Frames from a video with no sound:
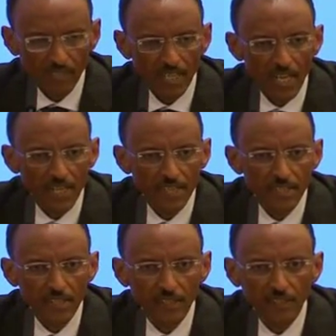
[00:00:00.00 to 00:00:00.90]
And
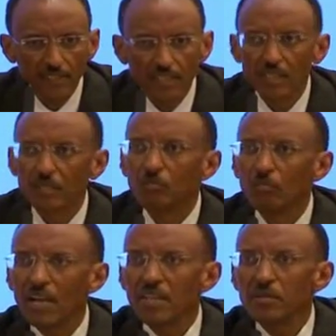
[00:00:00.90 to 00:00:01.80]

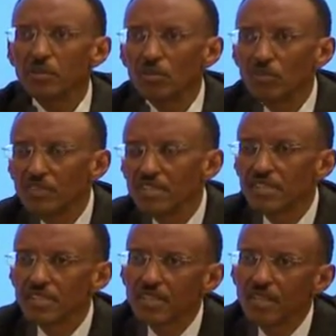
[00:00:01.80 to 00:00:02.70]
by the way, on
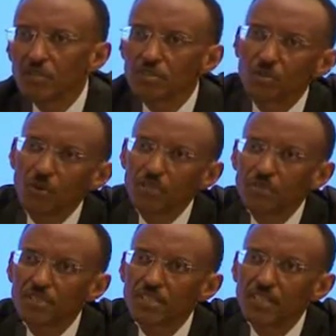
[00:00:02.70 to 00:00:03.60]
this, I also want to
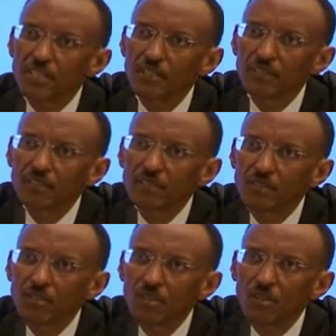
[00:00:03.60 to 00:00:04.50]
say
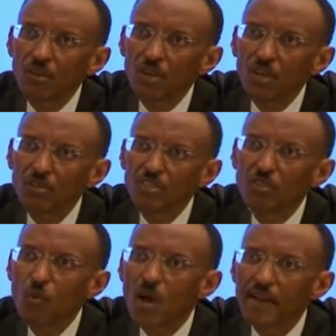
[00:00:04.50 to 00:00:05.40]
in
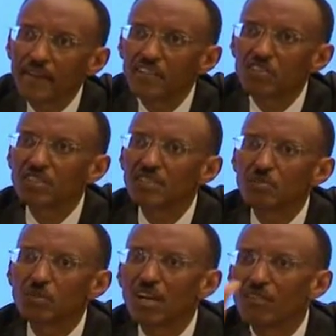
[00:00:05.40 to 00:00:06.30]
Rwanda, actually,
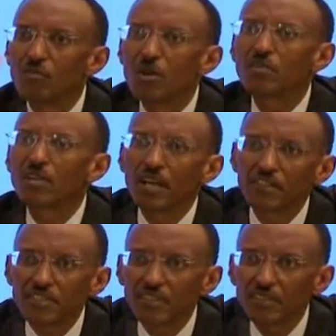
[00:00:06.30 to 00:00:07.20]
we have one
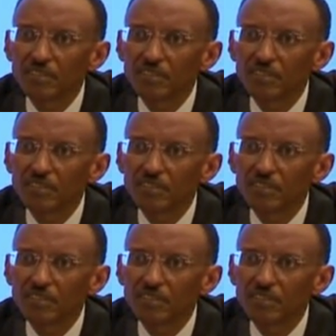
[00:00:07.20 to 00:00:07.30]
culture.